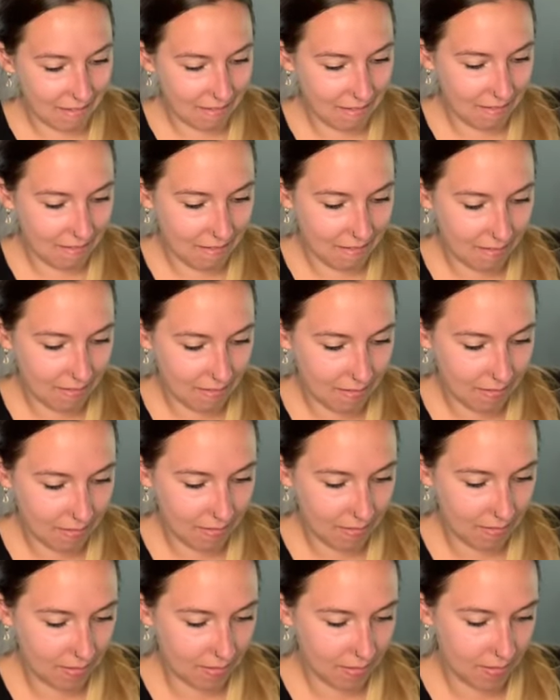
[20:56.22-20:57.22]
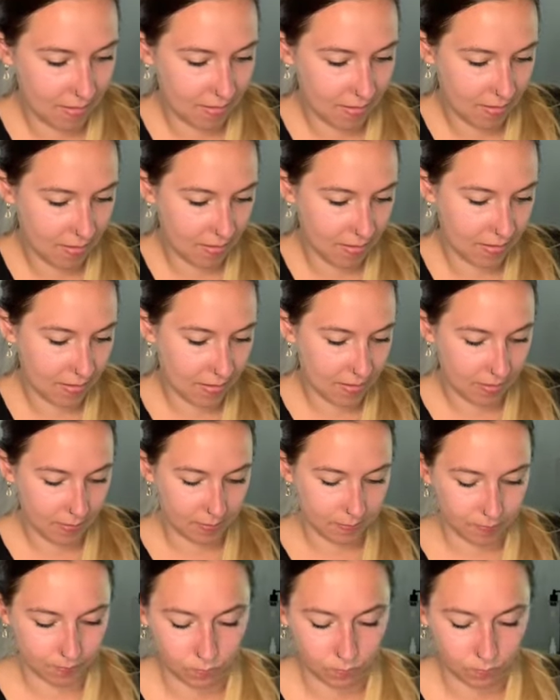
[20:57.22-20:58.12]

Nothing is said.